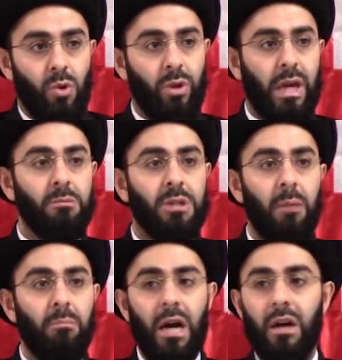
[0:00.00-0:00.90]
We came to
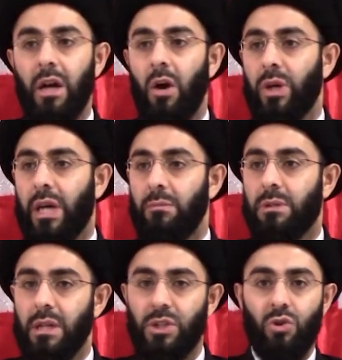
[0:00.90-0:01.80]
America, we came
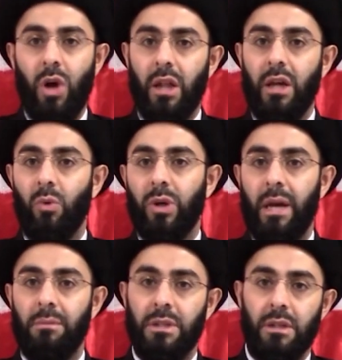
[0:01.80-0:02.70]
to Australia, we came